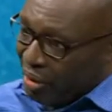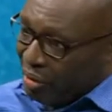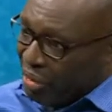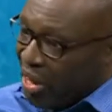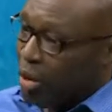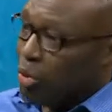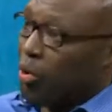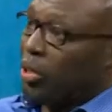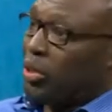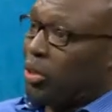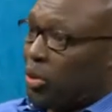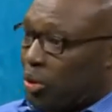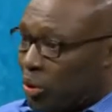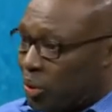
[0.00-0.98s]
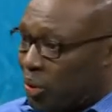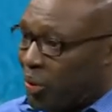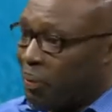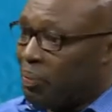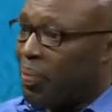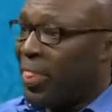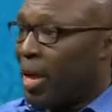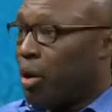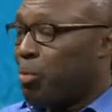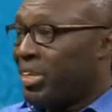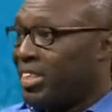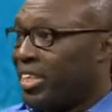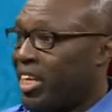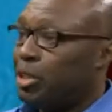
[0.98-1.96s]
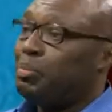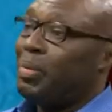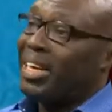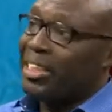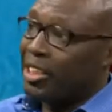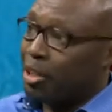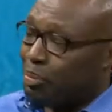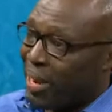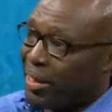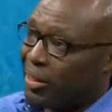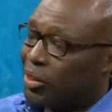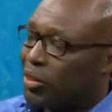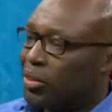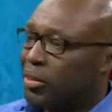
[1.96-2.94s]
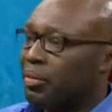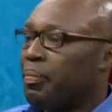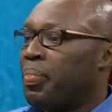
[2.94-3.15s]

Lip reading: He was also a witness participant